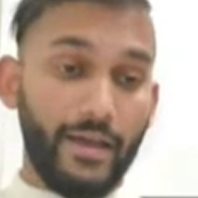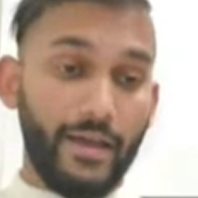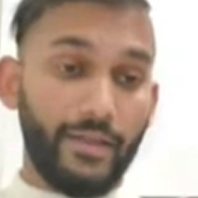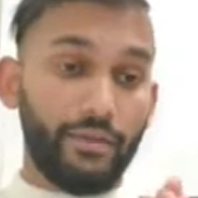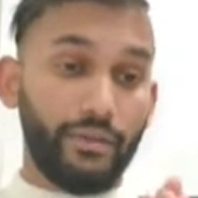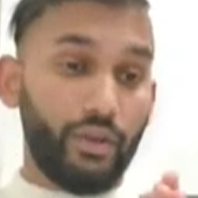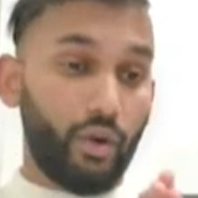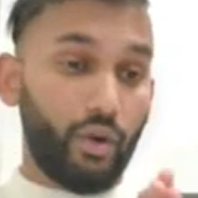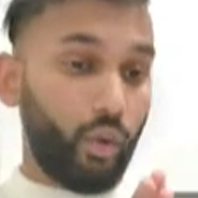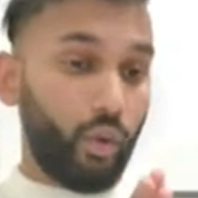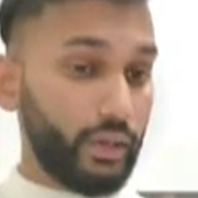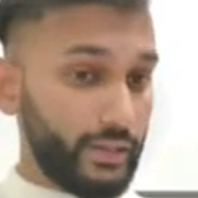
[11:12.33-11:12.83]

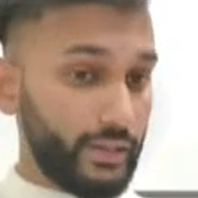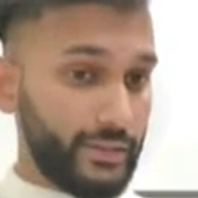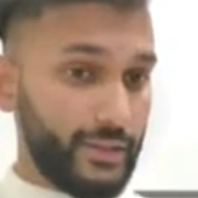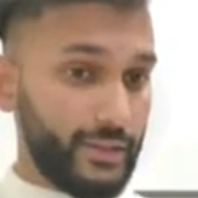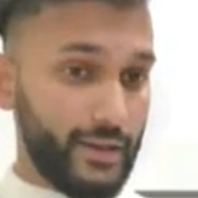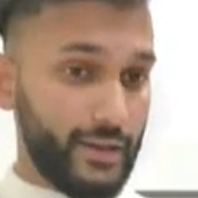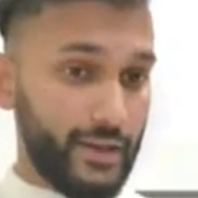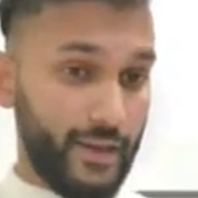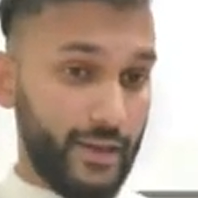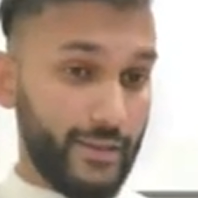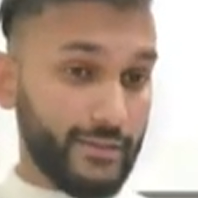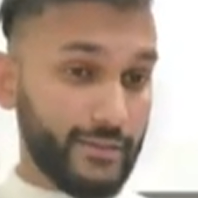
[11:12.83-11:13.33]
The only
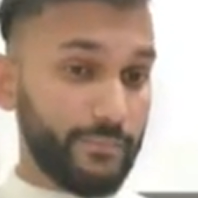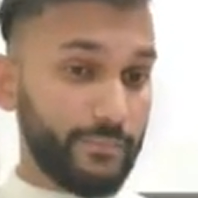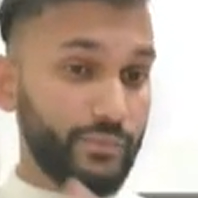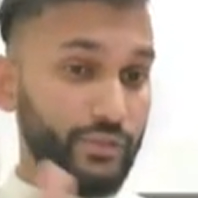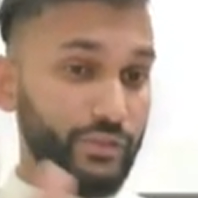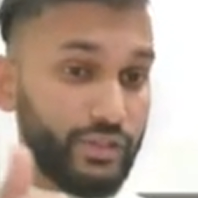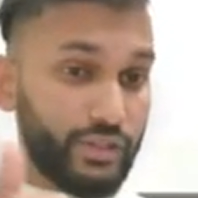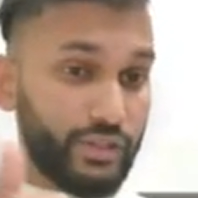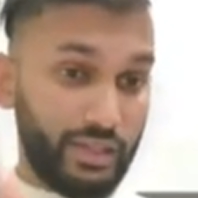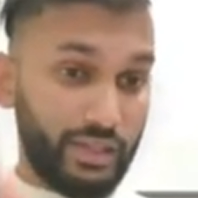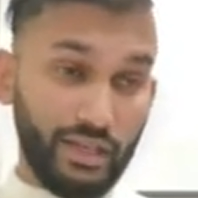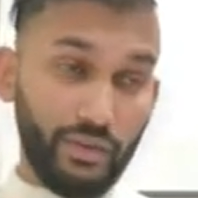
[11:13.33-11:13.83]
thing is
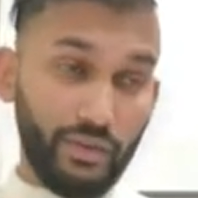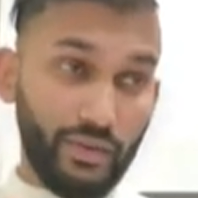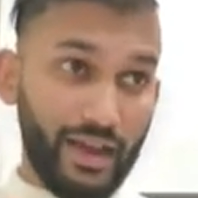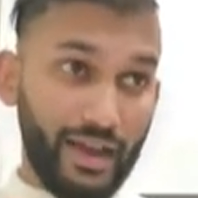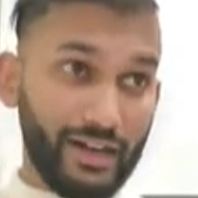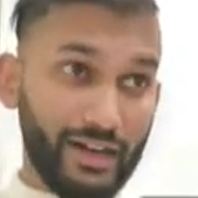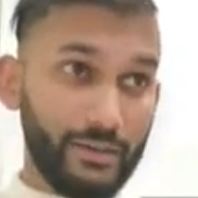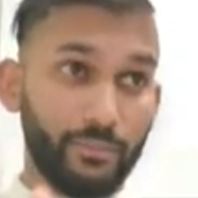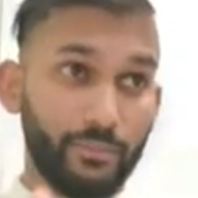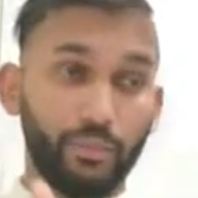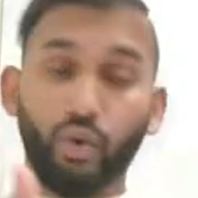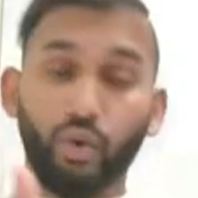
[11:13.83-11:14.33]
C
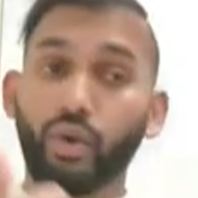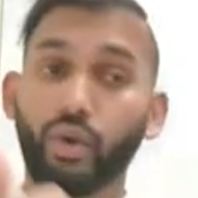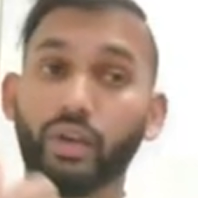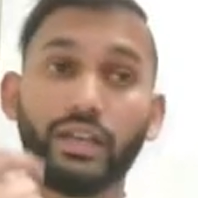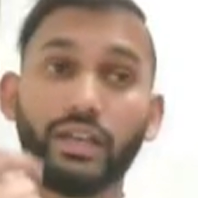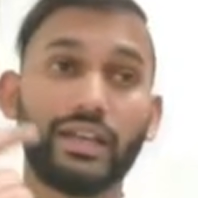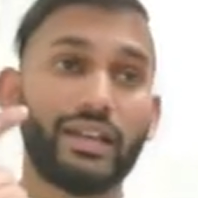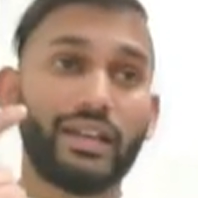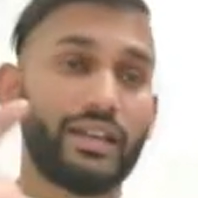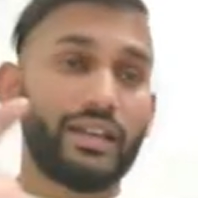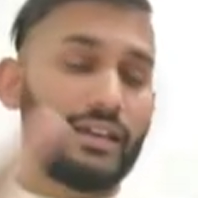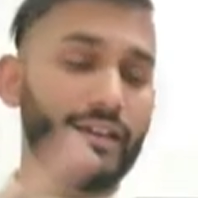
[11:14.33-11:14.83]
reactive
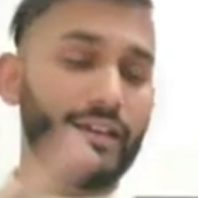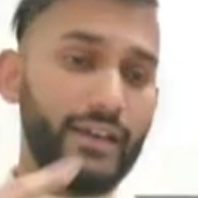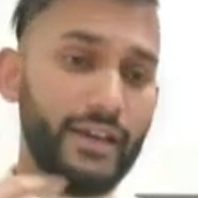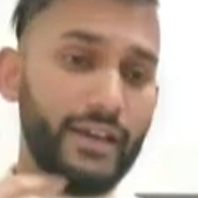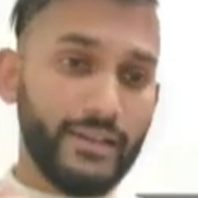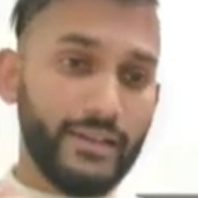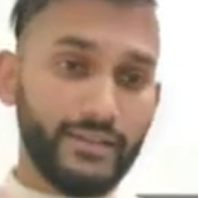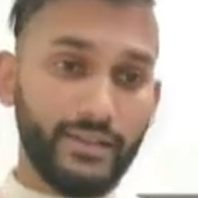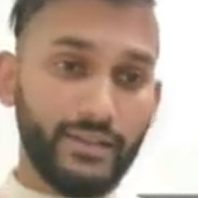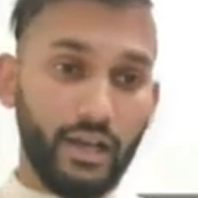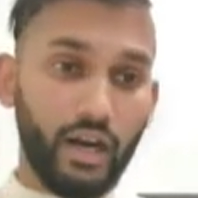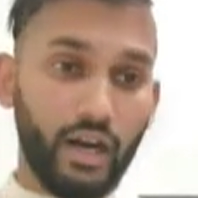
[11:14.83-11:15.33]
protein,
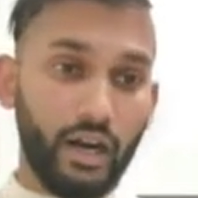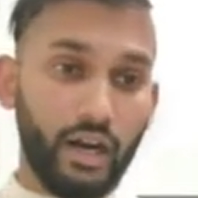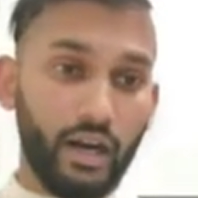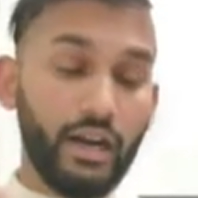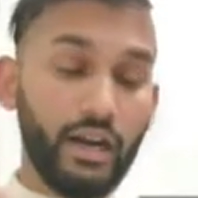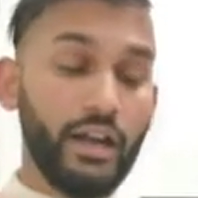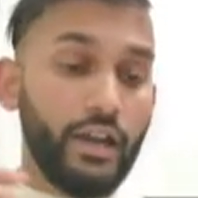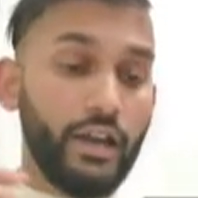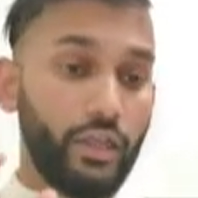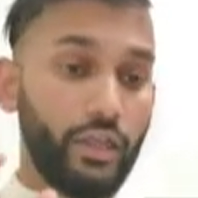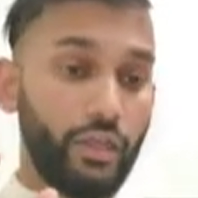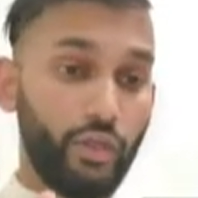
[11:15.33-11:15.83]
ESR,
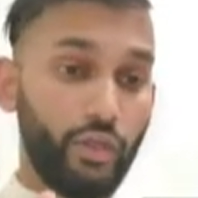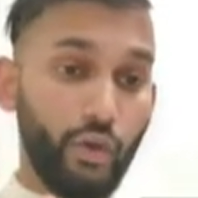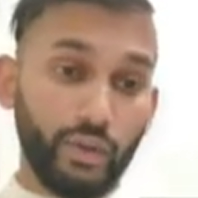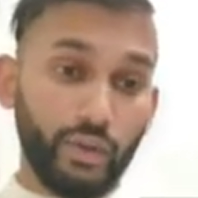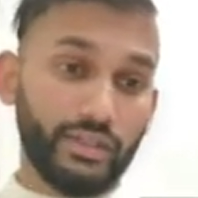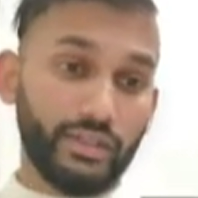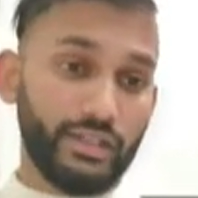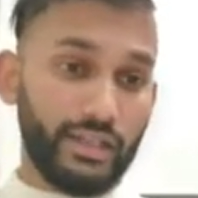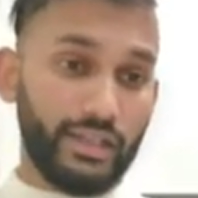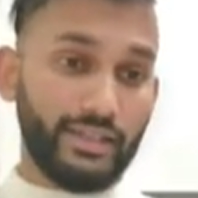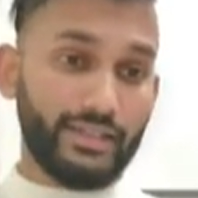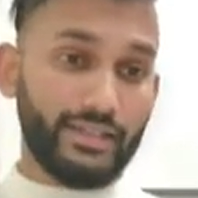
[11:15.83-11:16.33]
those
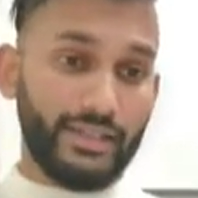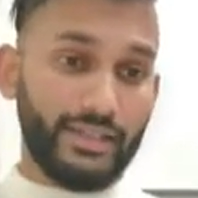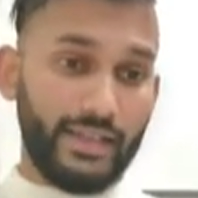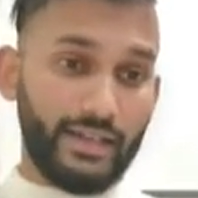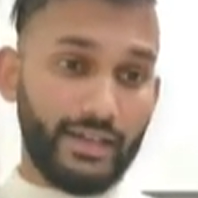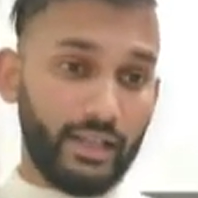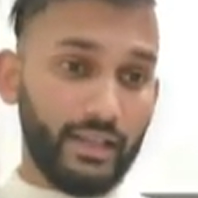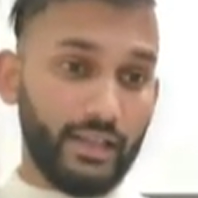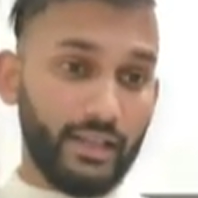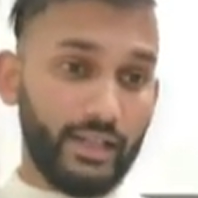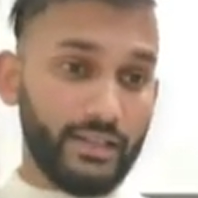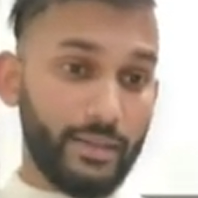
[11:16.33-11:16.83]
things can
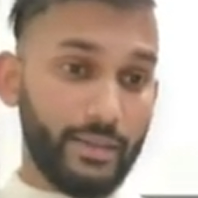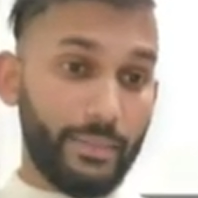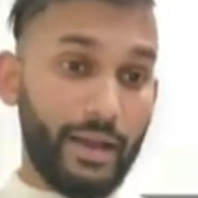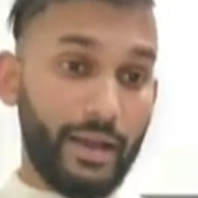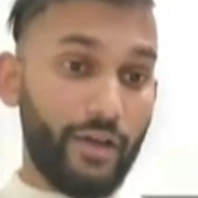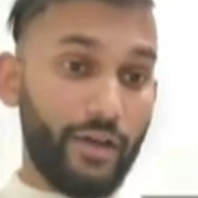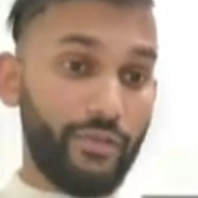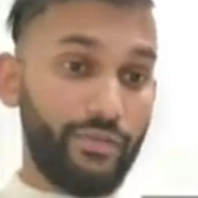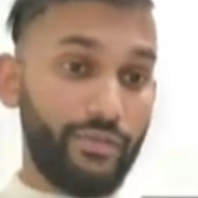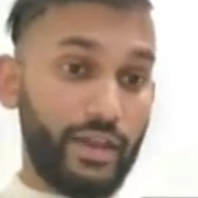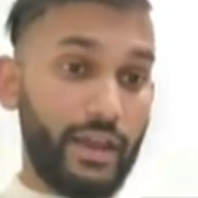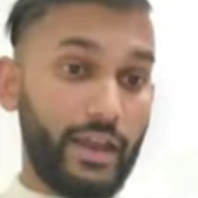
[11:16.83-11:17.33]
tell us
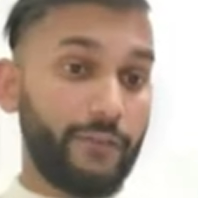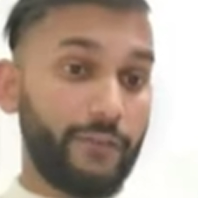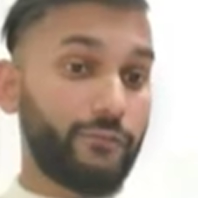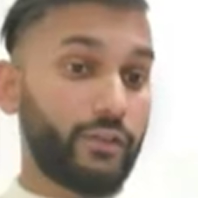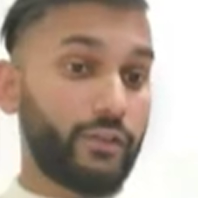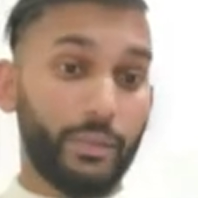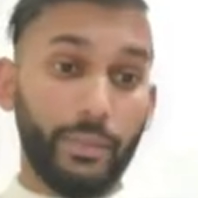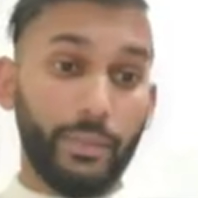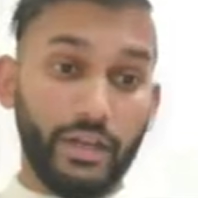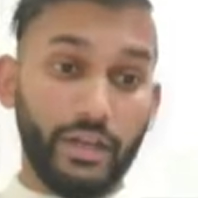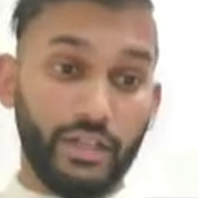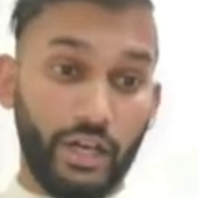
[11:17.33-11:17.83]
about the
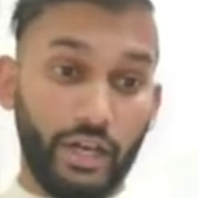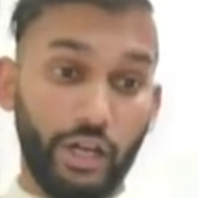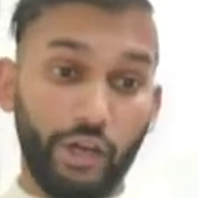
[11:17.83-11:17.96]
inflammation.